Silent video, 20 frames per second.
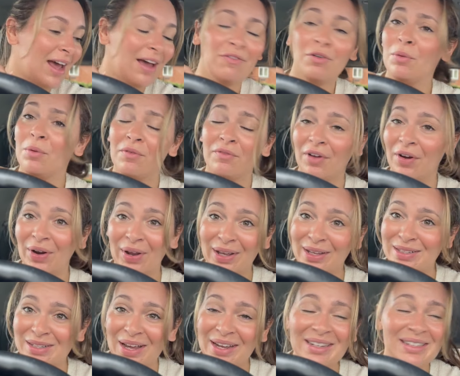everyone very
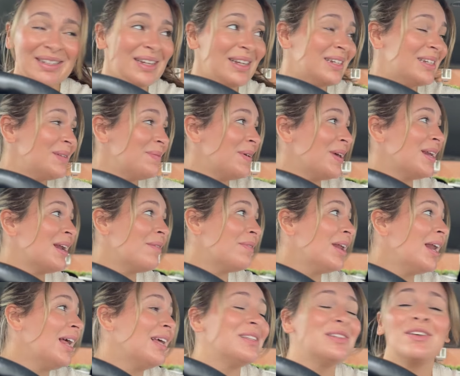excited to be in
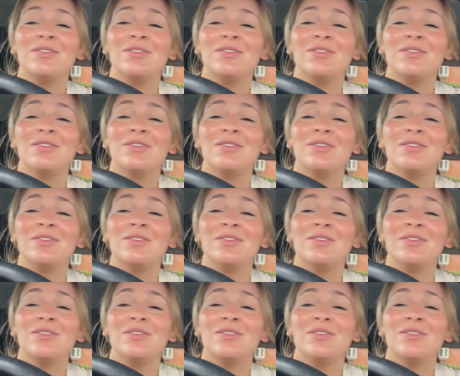M&S.